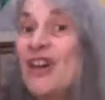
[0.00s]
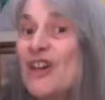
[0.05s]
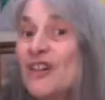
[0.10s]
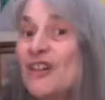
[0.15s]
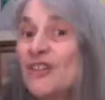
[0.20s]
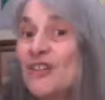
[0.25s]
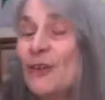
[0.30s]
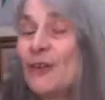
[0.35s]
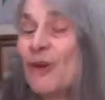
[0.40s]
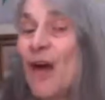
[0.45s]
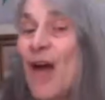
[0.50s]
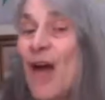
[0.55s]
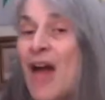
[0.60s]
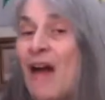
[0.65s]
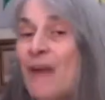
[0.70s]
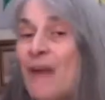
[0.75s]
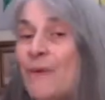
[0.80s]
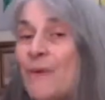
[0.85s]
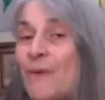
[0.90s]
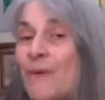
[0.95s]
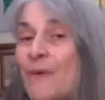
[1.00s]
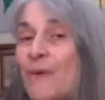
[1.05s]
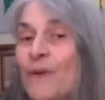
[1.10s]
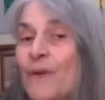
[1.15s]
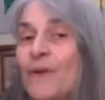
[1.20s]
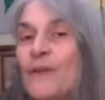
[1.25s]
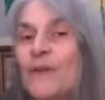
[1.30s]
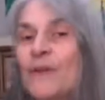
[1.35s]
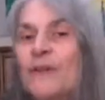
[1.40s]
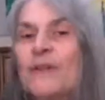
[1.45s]
So how
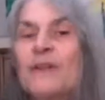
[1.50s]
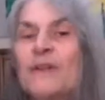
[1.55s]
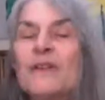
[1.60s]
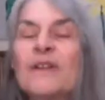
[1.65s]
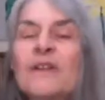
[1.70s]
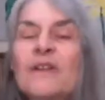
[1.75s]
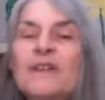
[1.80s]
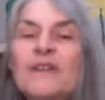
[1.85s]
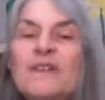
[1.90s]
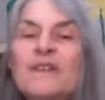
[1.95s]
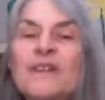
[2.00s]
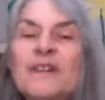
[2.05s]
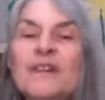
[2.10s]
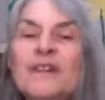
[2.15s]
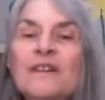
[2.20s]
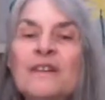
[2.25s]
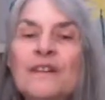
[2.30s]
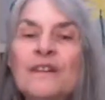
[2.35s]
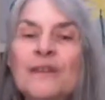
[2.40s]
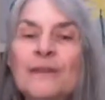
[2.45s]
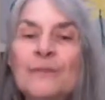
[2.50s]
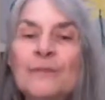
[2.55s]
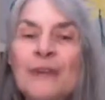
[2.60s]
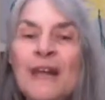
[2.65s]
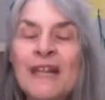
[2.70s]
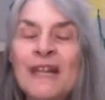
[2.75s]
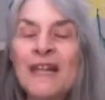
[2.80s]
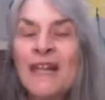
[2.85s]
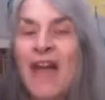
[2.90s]
do you know you're ready?